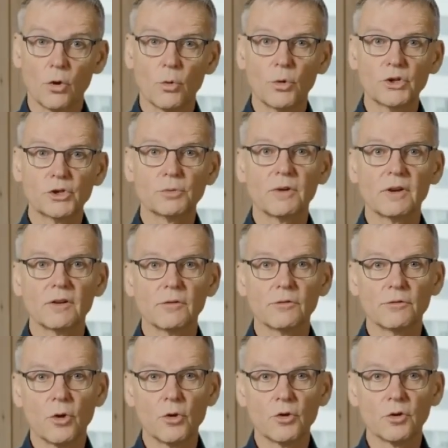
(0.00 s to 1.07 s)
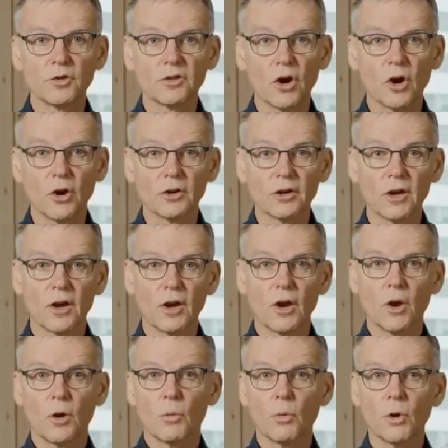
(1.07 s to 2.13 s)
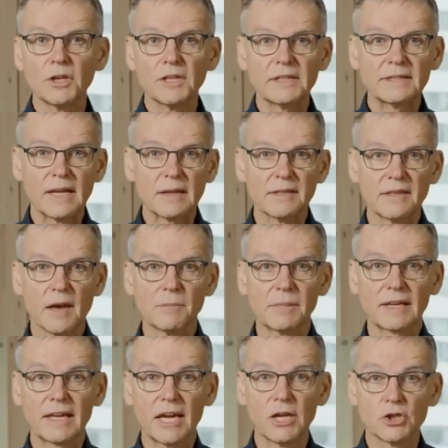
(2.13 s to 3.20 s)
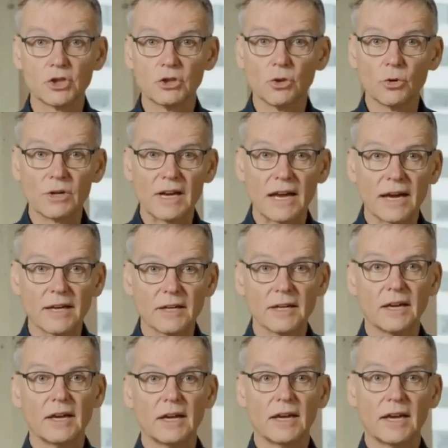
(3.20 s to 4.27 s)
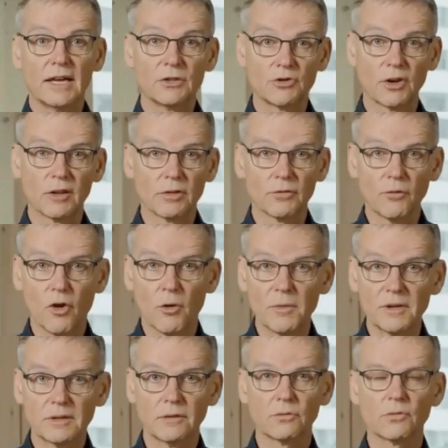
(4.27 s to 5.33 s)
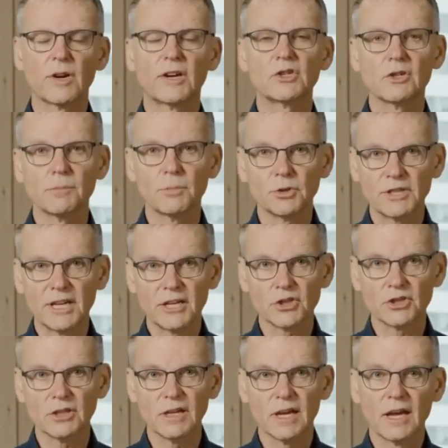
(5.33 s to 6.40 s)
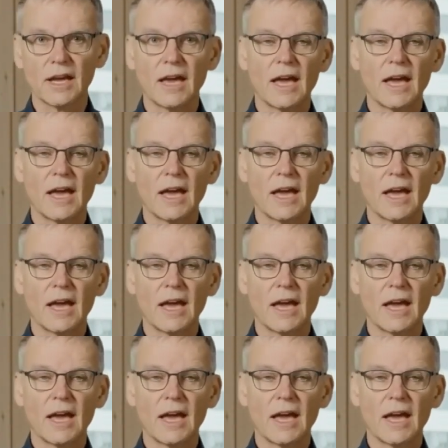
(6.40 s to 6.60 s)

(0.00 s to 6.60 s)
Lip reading: which will focus on what does the application look like in transformer differential protection